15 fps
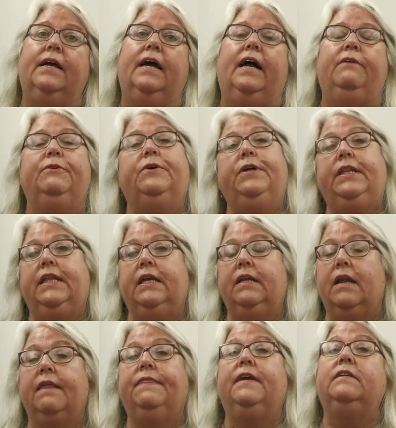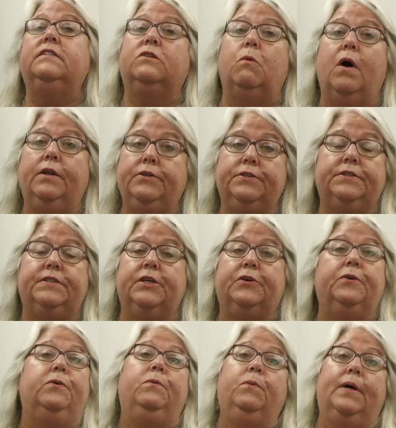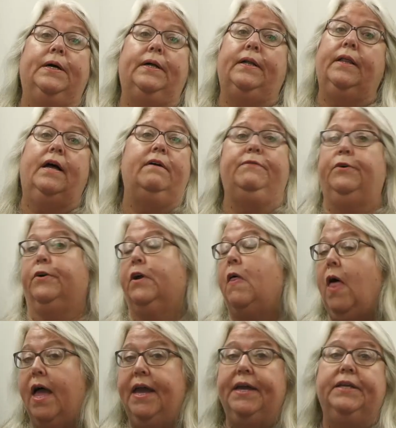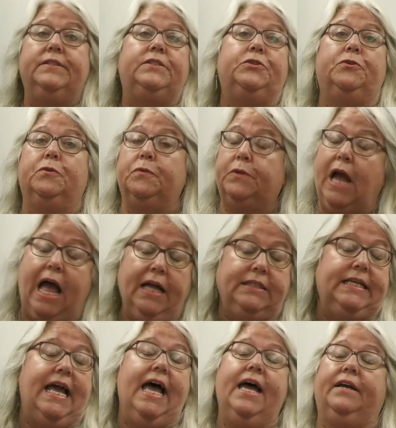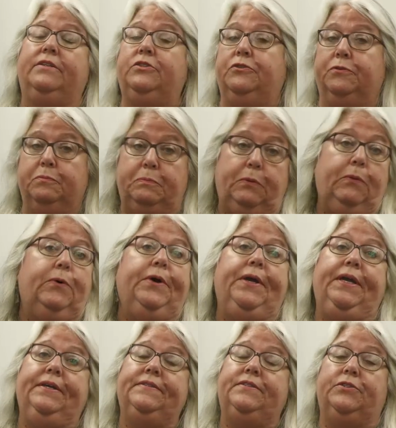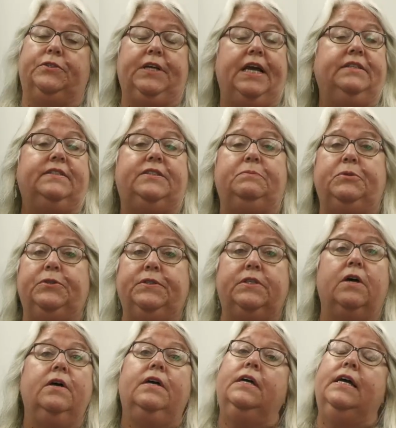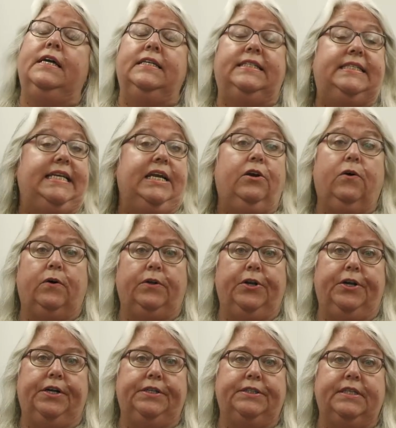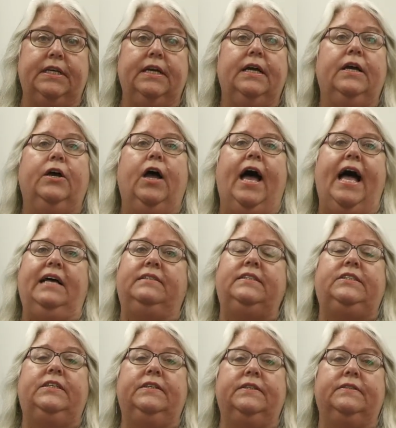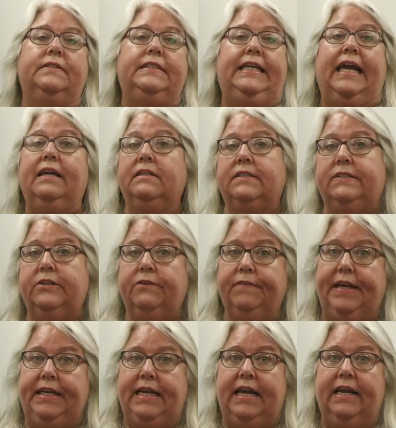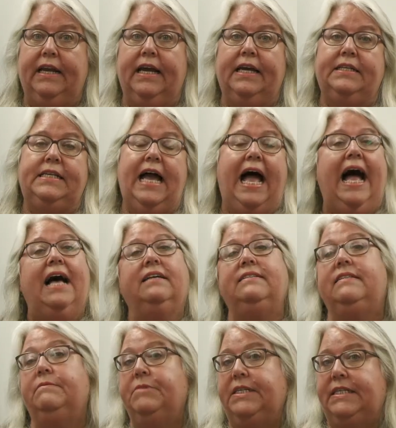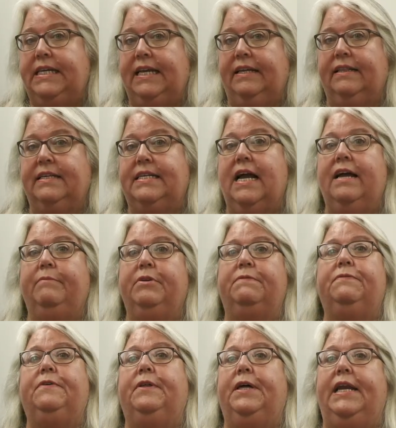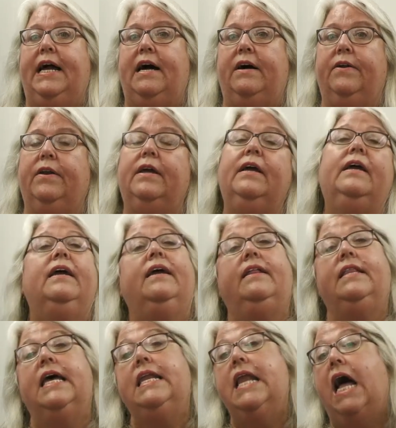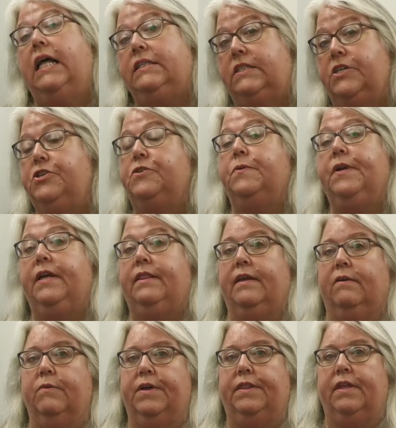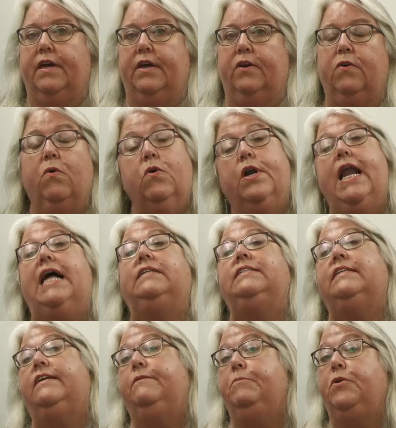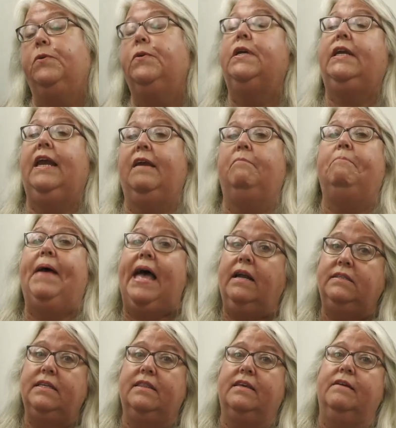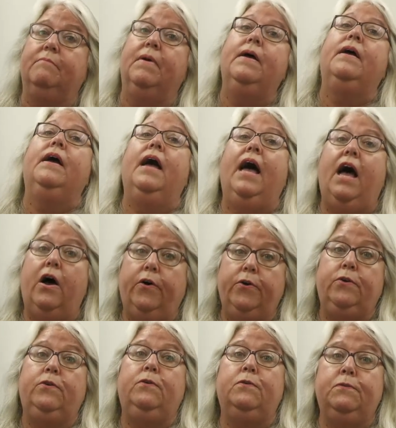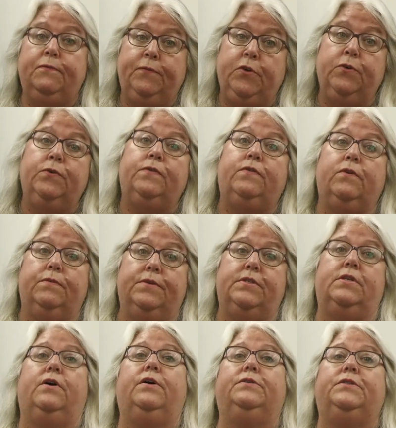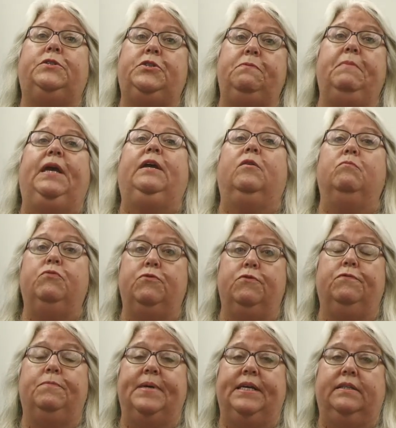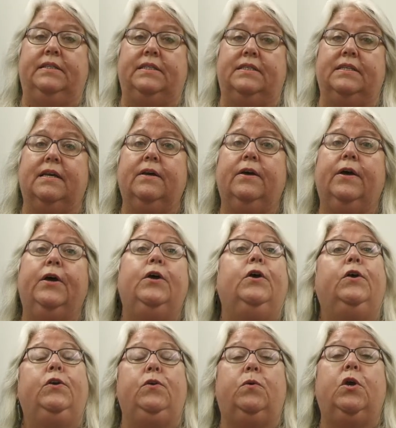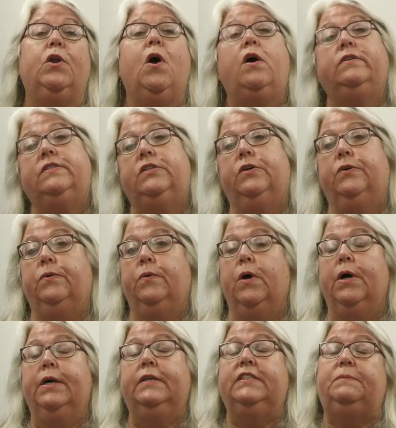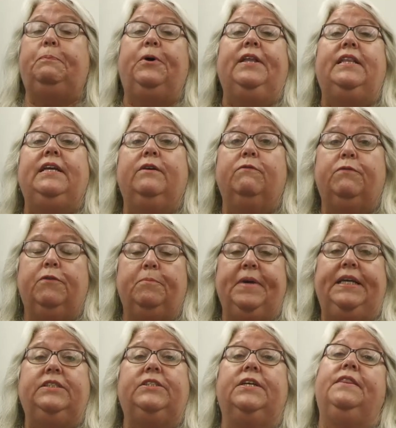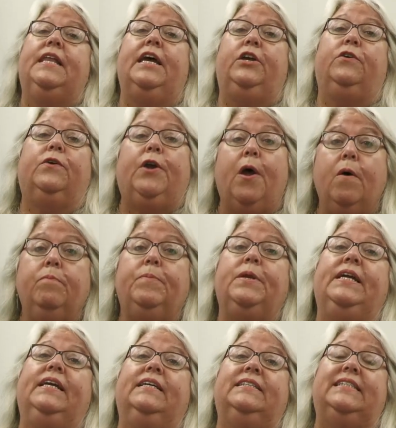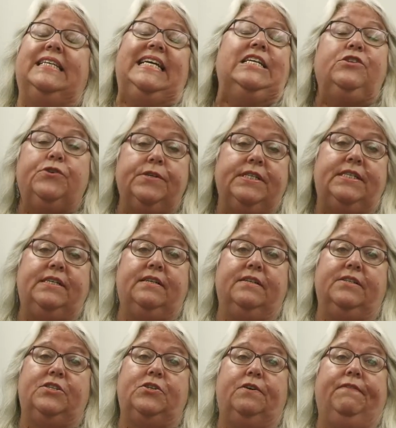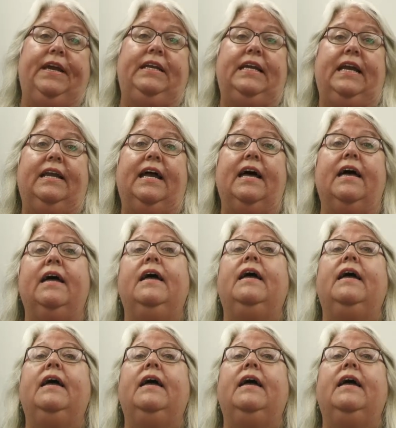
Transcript: I really think nothing squanders the goodwill of your clients, your contacts, your employees, your customers, stakeholders, as to get survey data, to ask them to take the time to fill it out, and then not to do anything with it, or not to communicate back to them how you've used the results to make improvements. You can also spread the information that your company is interested in survey data,